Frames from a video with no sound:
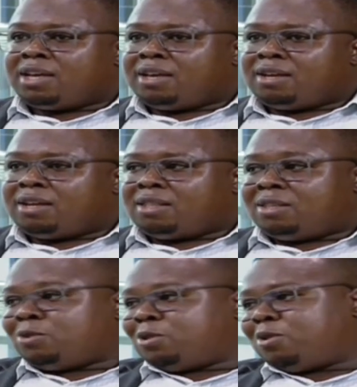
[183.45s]
And
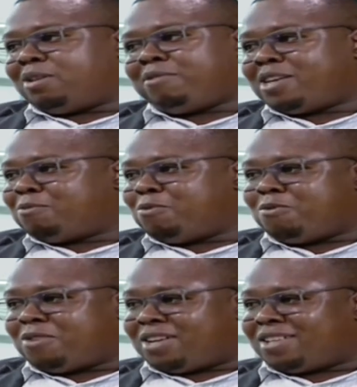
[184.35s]
there's also the fast
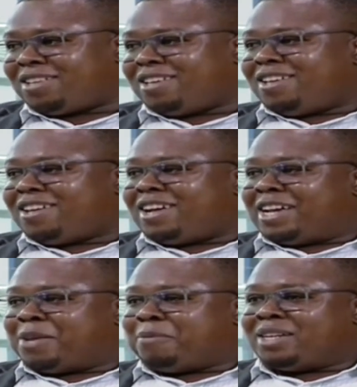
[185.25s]
mover
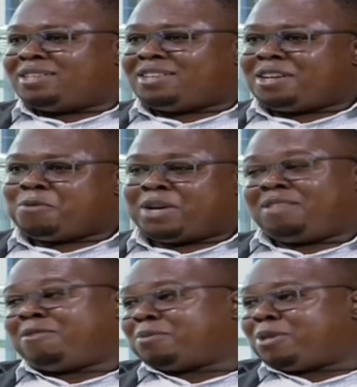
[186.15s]
element, where
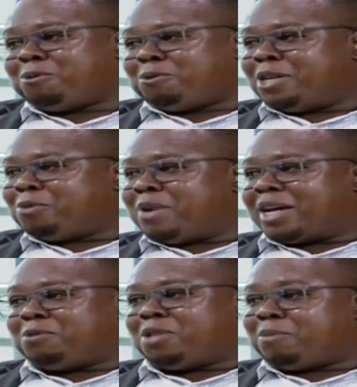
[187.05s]
the first person to get to
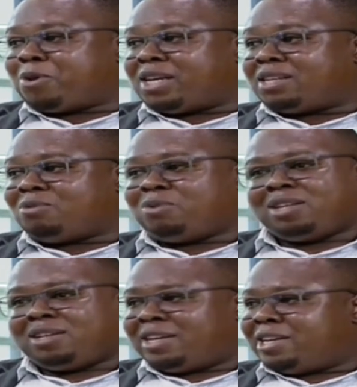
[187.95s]
market with the product
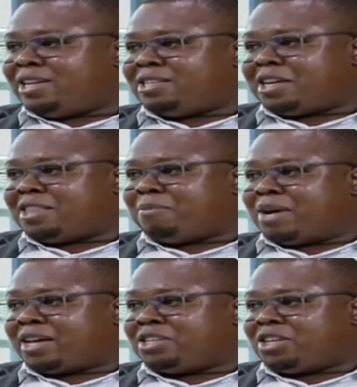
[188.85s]
will ideally take the
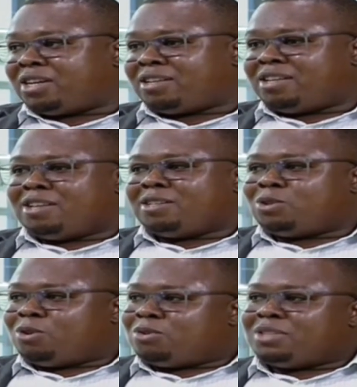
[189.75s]
market share.
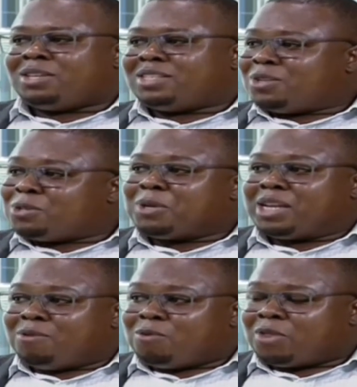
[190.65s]
So there is also
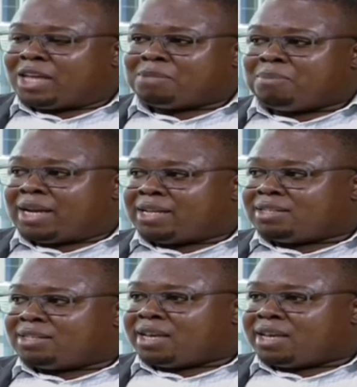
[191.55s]
need for that balance.